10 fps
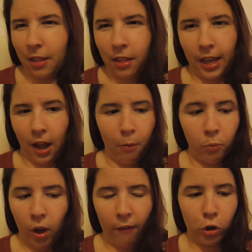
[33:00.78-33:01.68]
another thing.
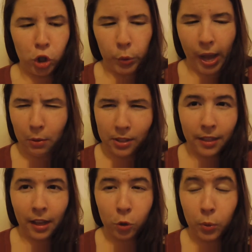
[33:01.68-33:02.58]
I've got 2 hours, I
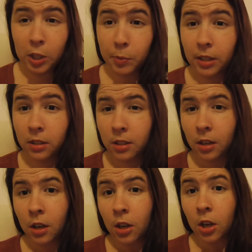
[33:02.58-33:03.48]
think, of Twitter sprints
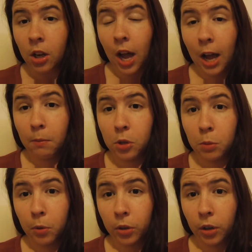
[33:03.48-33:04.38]

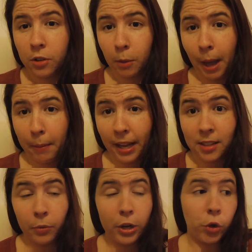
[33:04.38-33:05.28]
tomorrow, so I'll be able to get
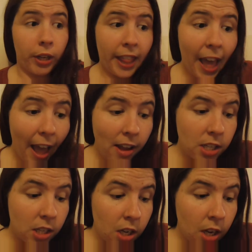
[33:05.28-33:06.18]
some read during
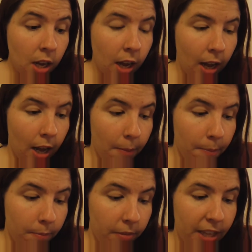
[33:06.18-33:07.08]
that.
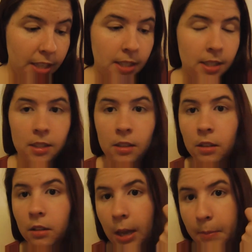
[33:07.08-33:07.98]
This
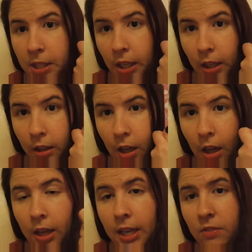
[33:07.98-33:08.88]
in
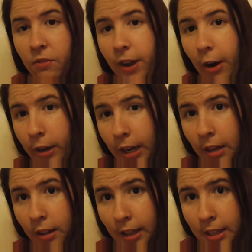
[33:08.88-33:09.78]
particular is
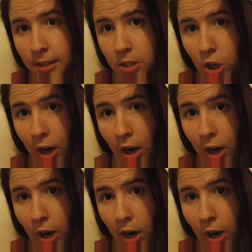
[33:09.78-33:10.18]
very, like, this is